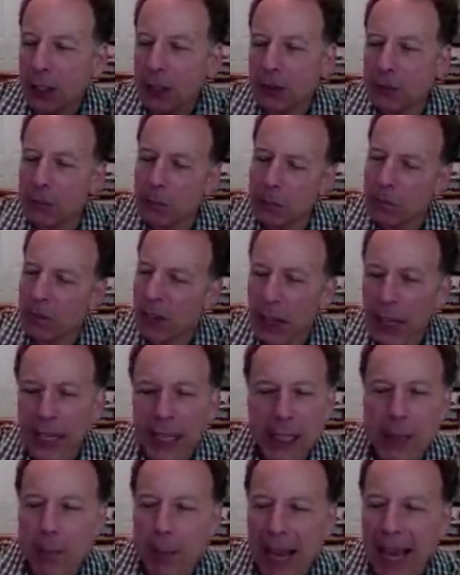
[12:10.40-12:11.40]
she's
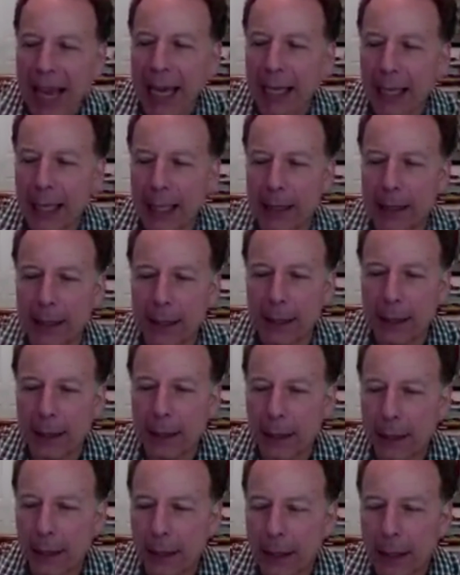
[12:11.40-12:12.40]
very
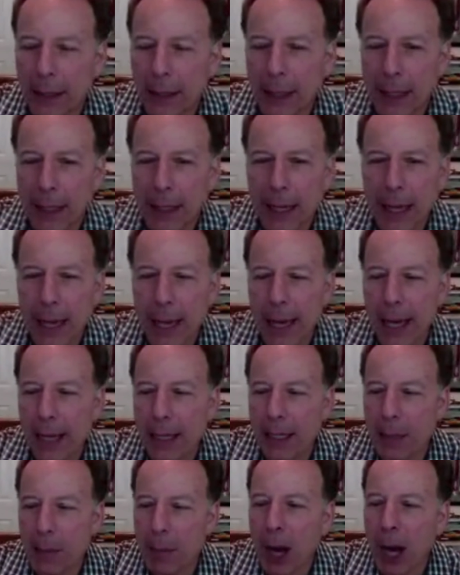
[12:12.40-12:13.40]
independent.
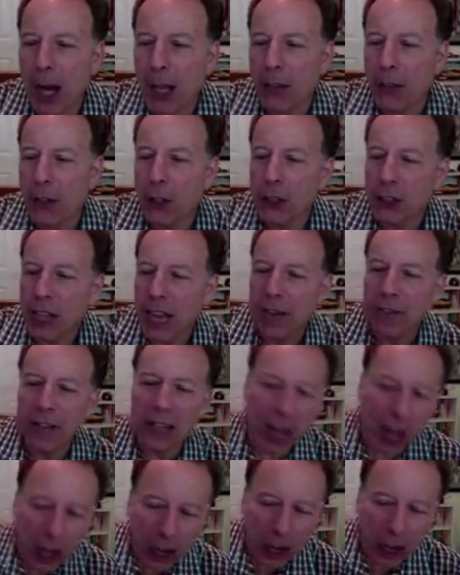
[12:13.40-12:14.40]
And the mother
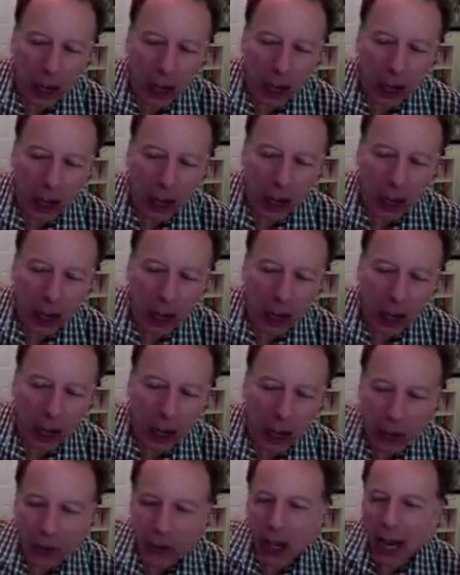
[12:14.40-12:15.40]
is having a
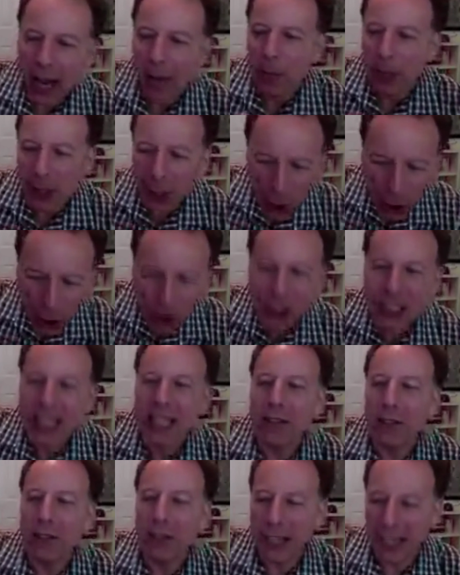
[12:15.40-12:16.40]
hard time with her
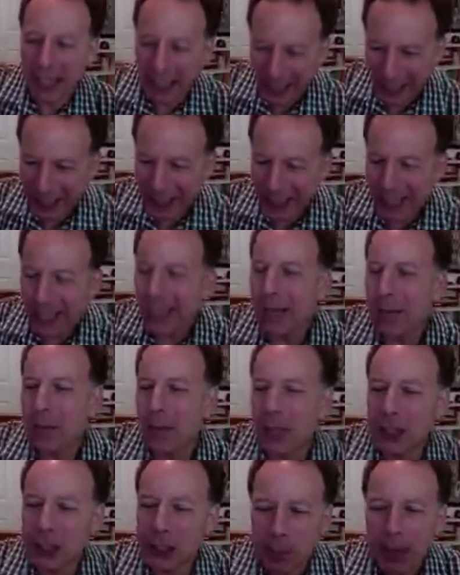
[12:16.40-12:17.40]
leaving
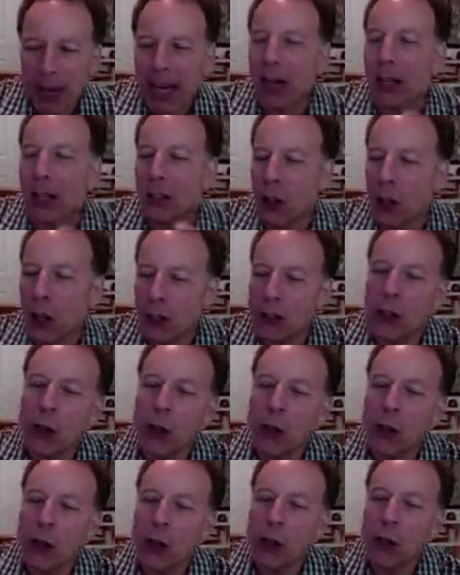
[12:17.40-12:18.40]
because the parents
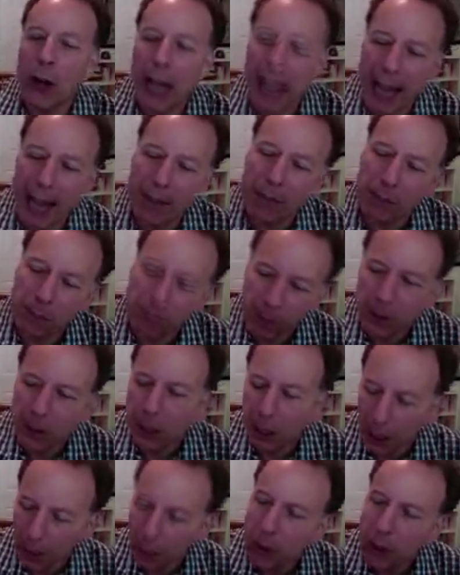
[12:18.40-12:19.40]
also have
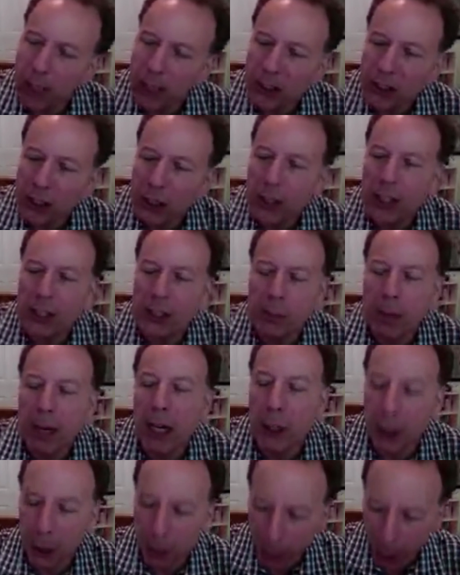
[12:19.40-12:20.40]
uh, pretty serious
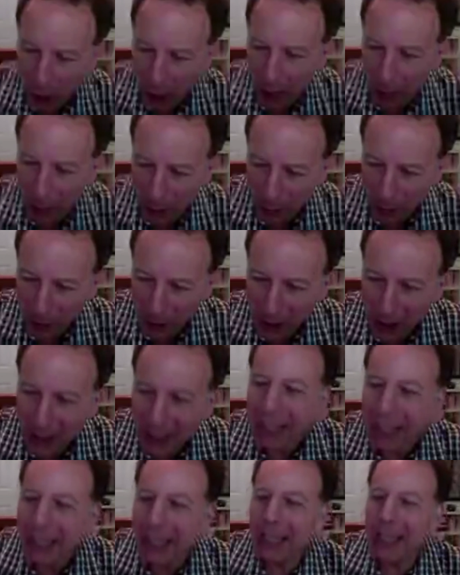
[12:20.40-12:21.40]
marital
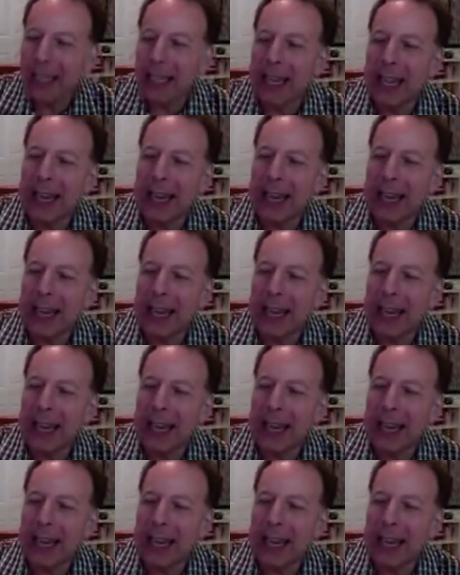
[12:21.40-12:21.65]
problems.